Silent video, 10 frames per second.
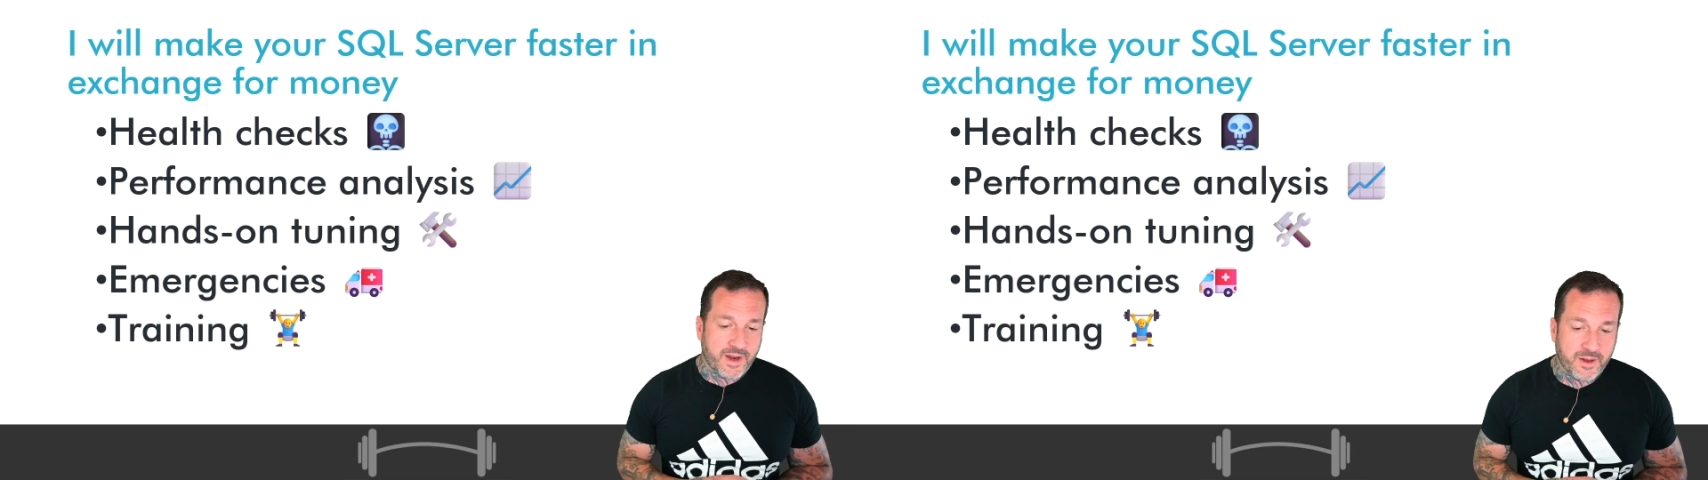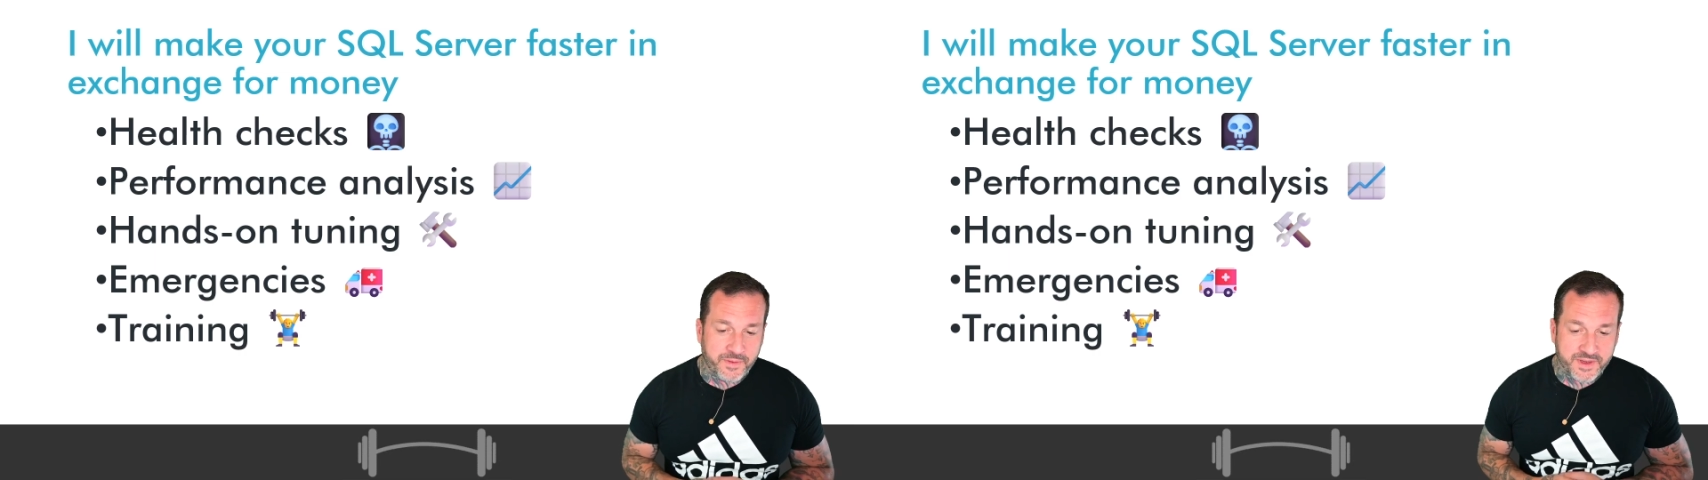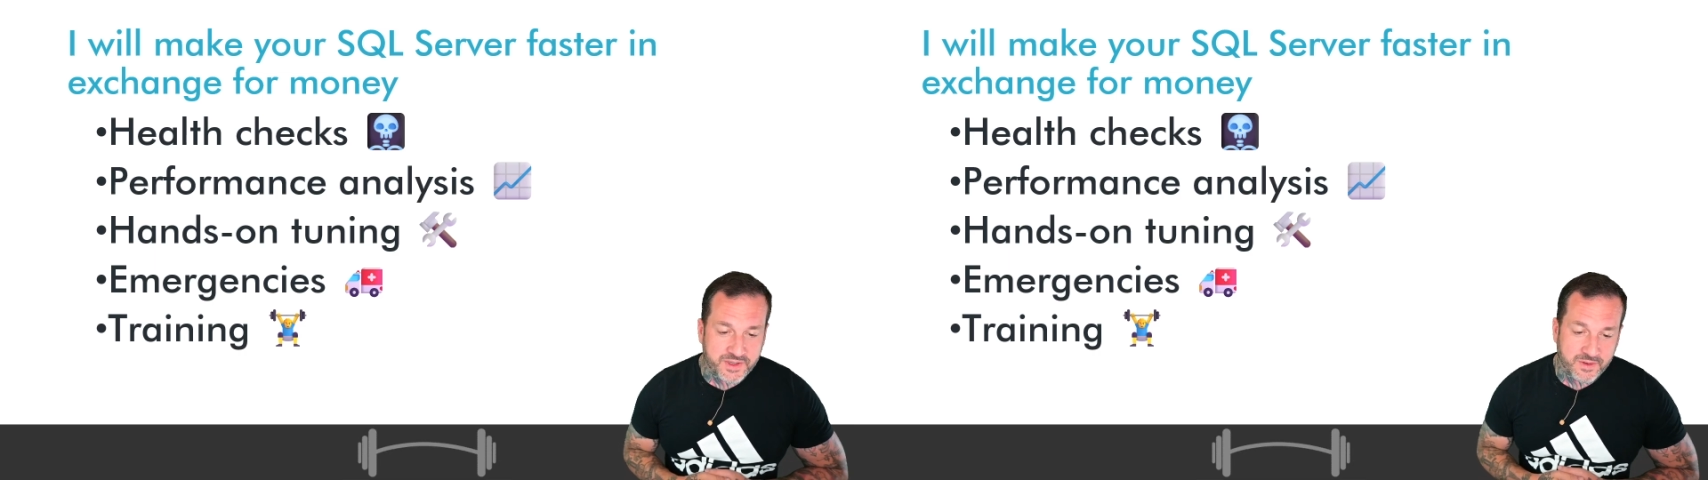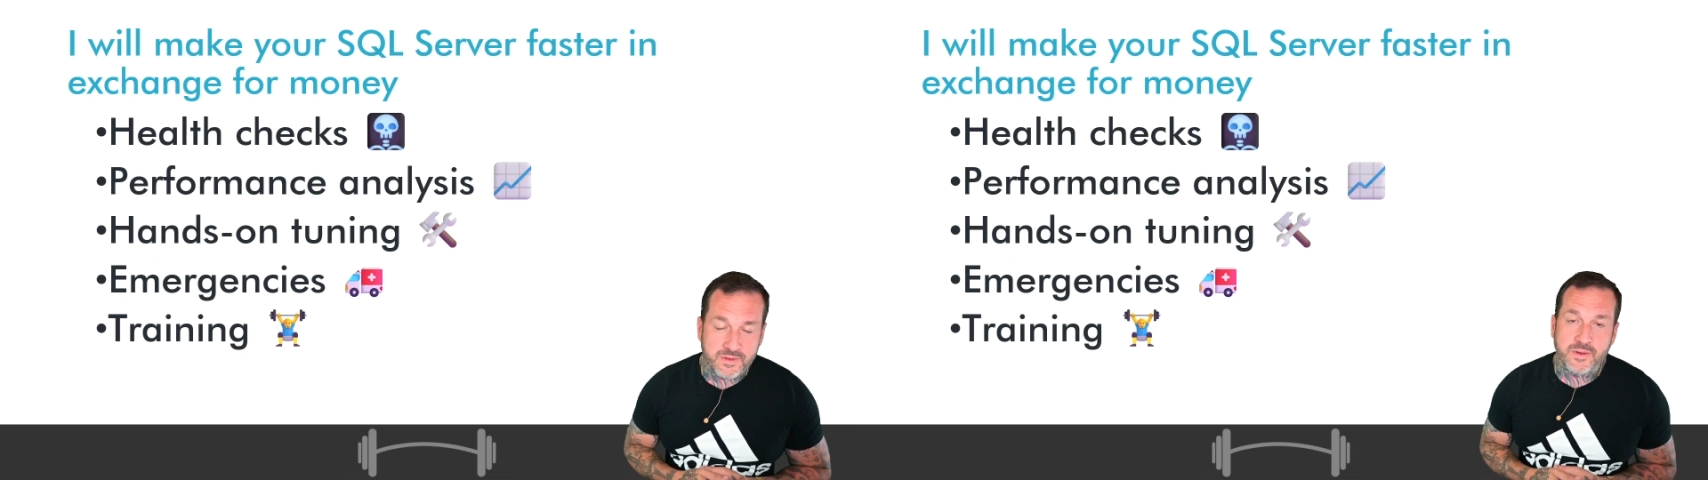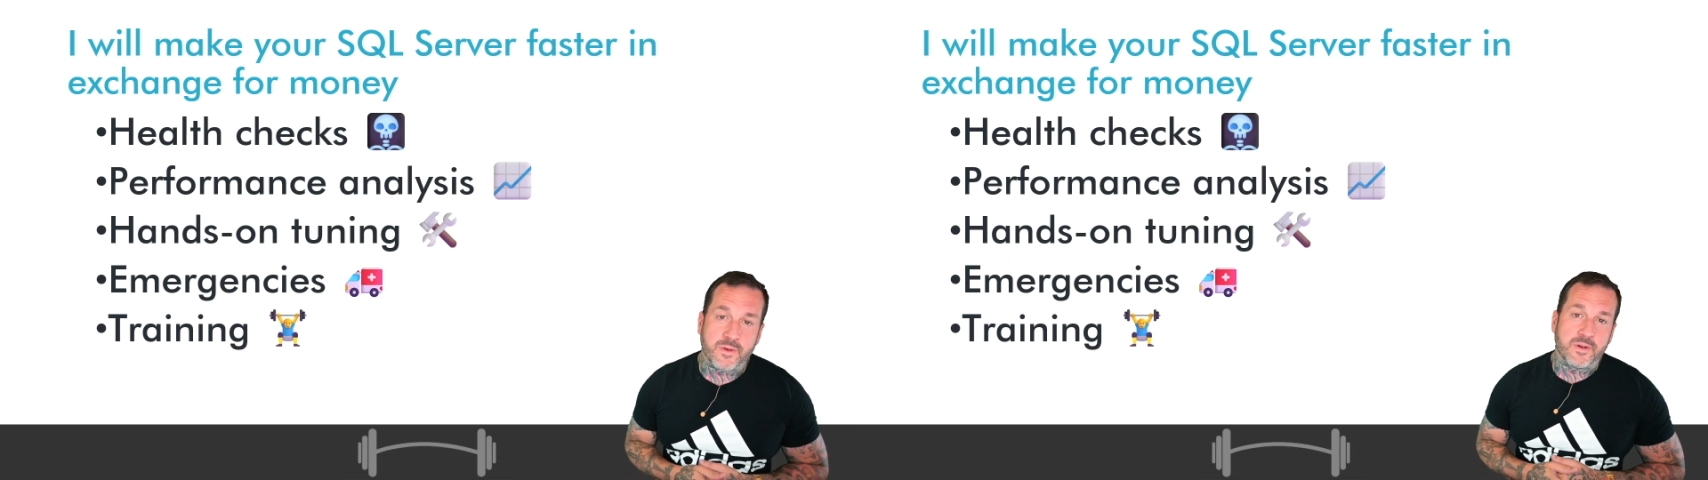health
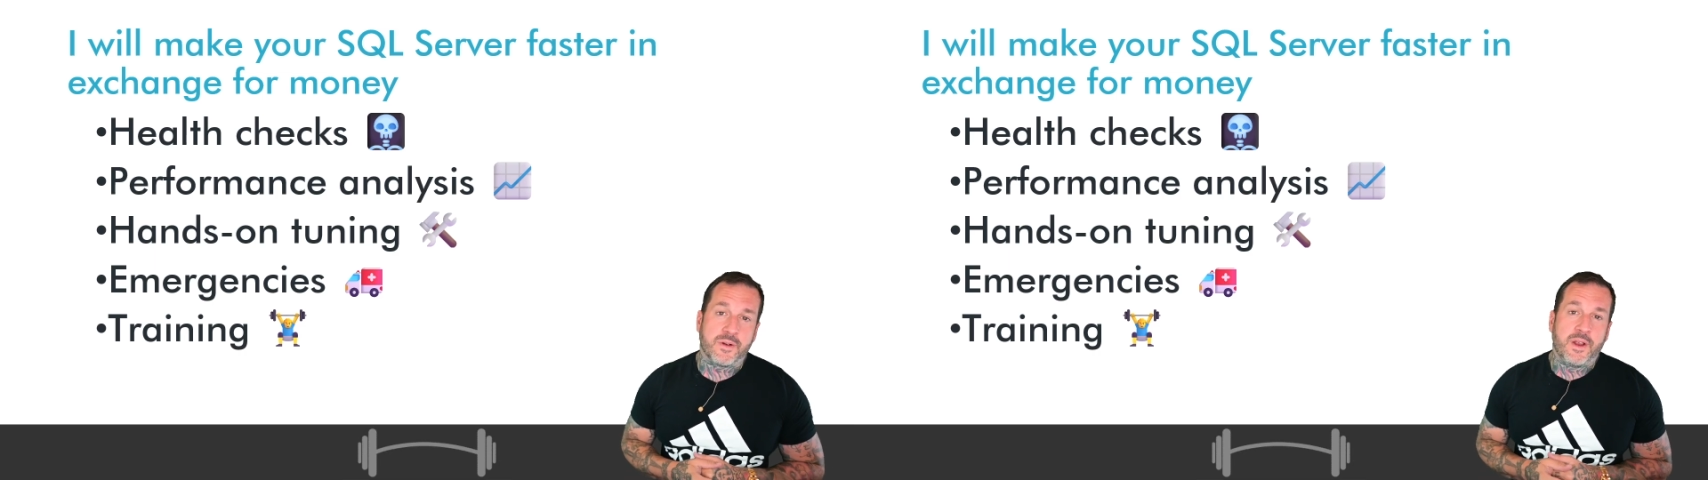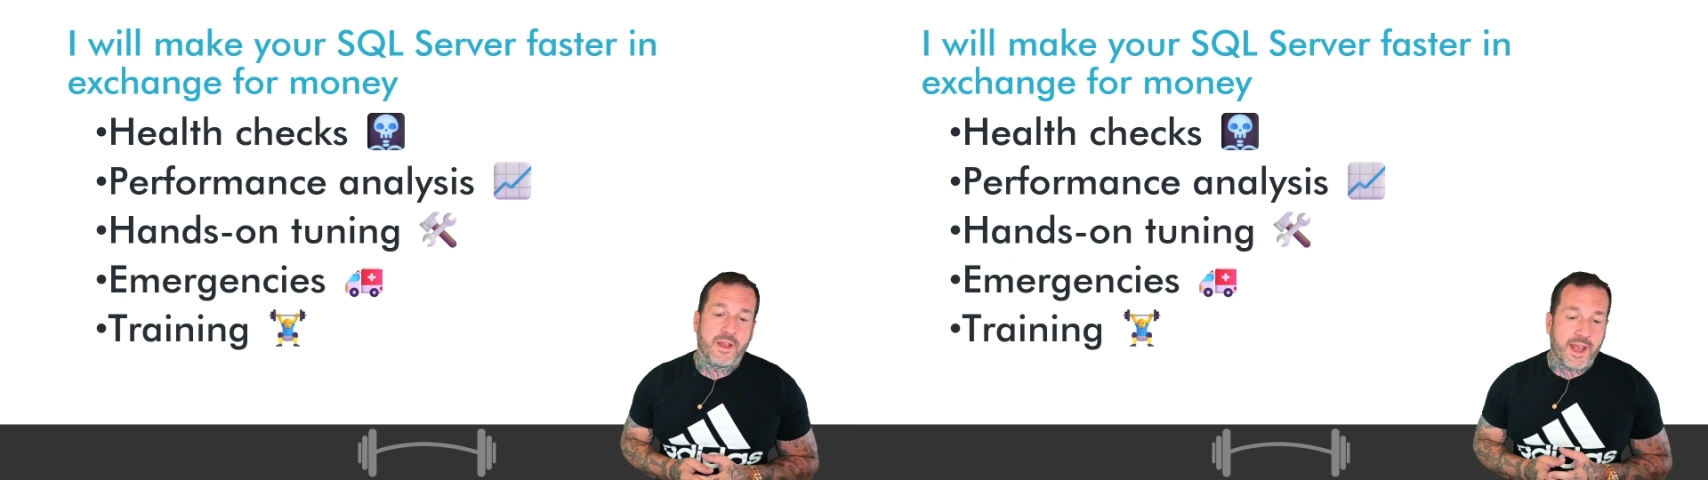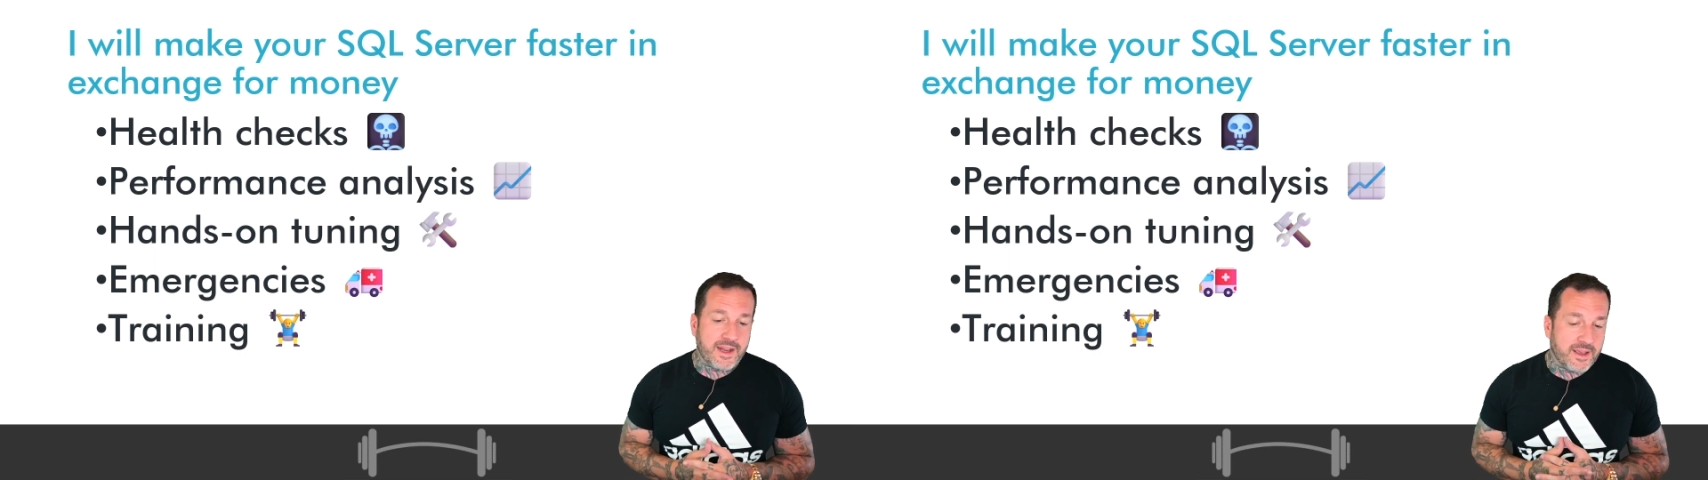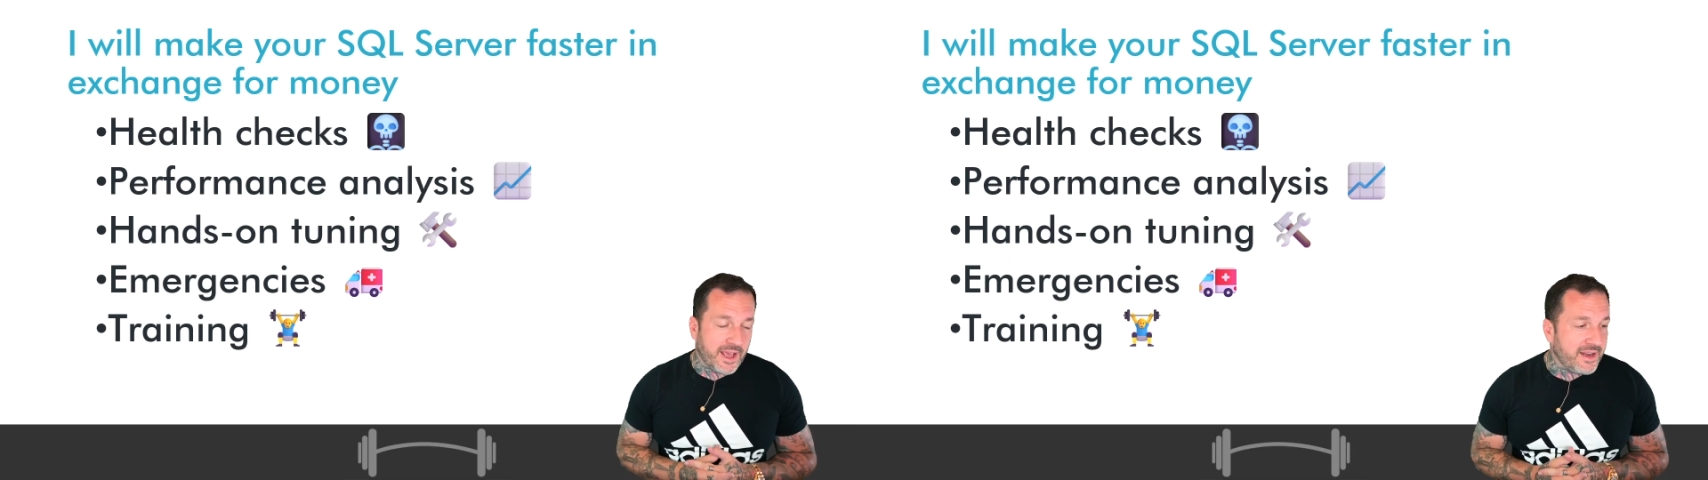issues or any,